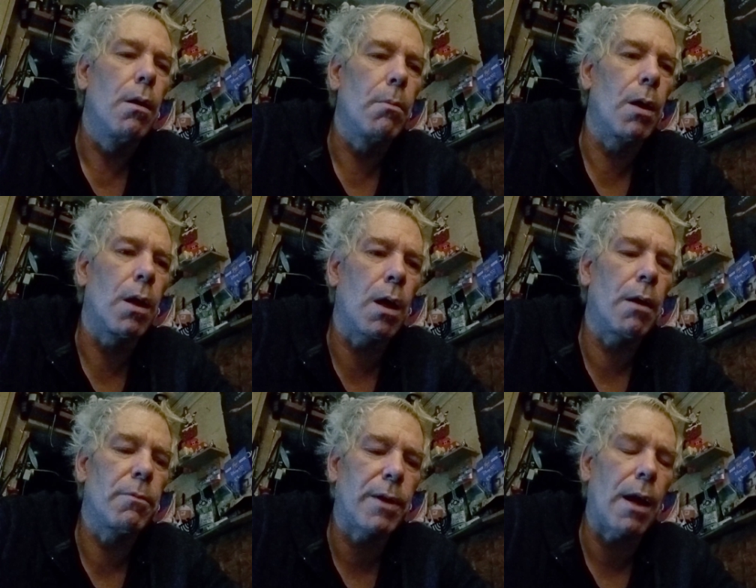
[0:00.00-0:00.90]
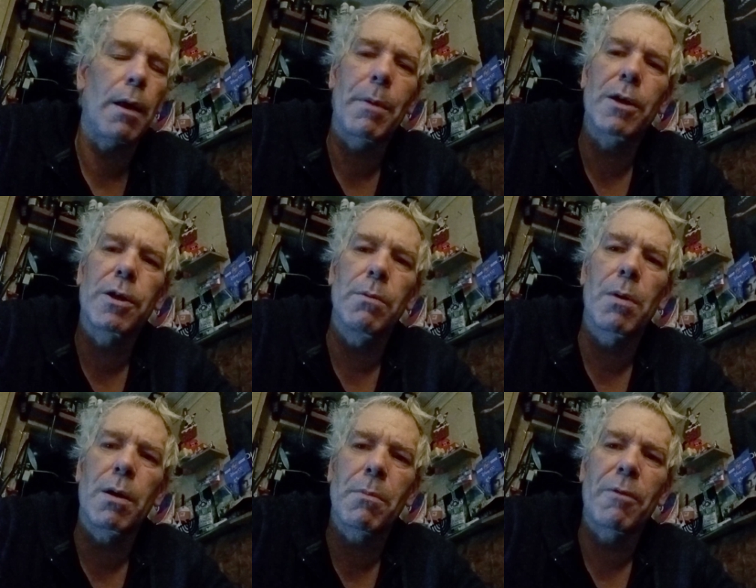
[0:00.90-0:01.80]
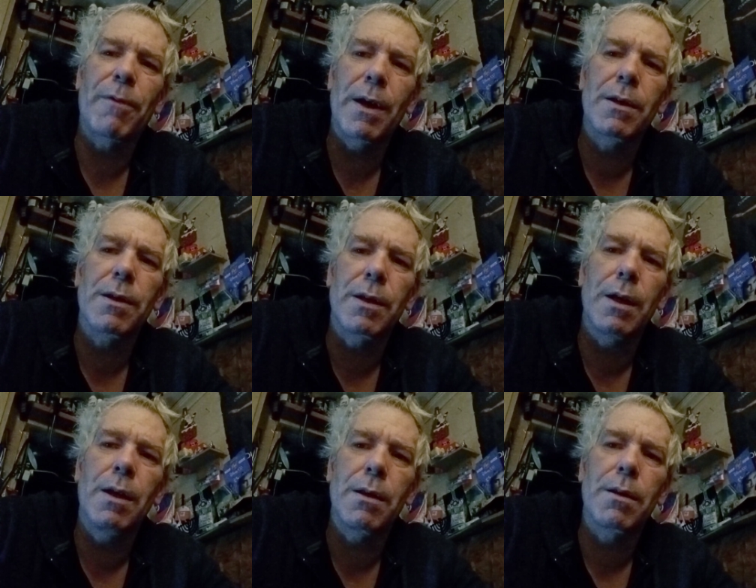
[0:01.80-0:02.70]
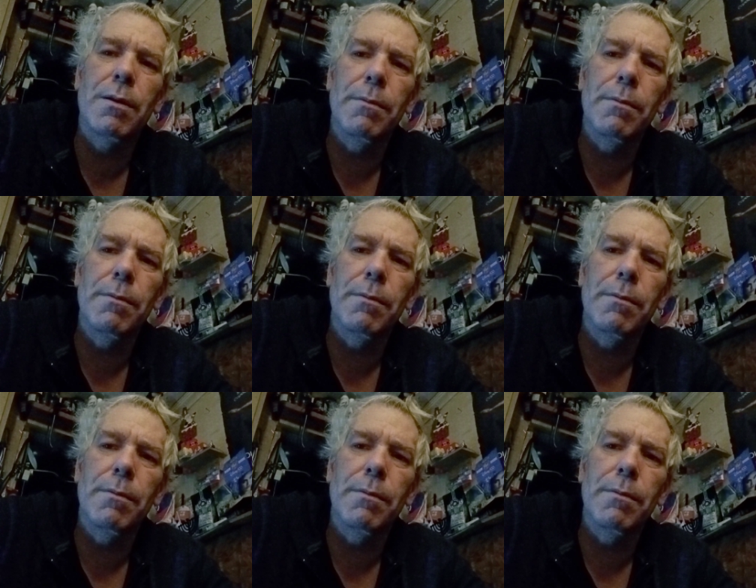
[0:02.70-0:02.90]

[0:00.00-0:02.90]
but uh, satellite man's still burning my face and teeth